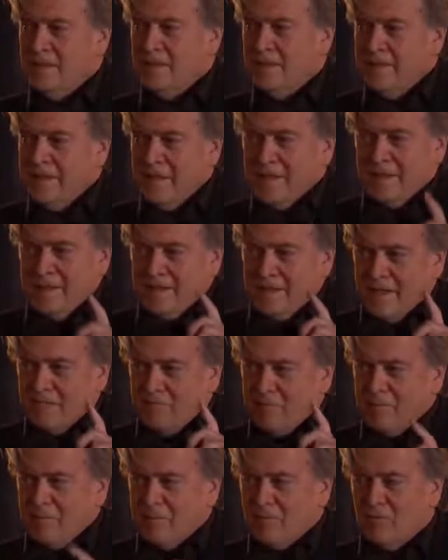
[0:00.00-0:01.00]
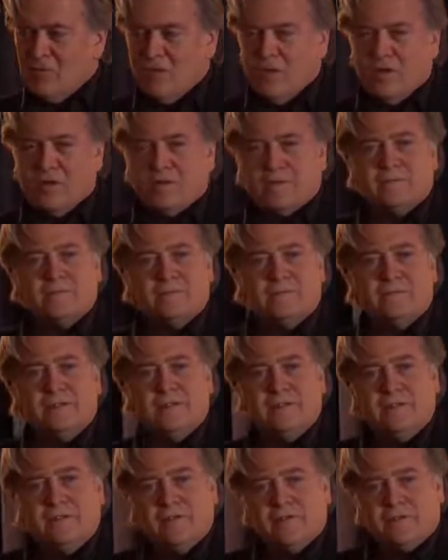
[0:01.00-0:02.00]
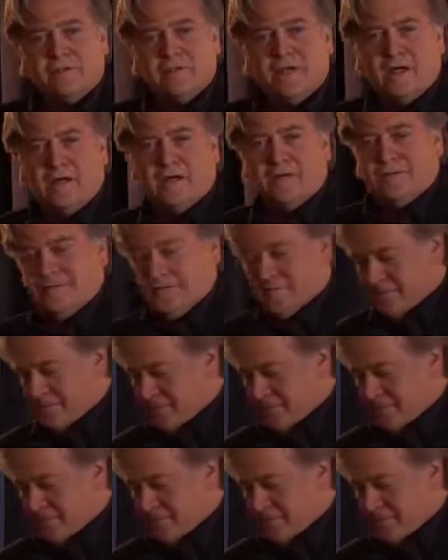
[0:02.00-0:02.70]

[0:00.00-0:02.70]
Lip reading: They had never been wrong in their entire,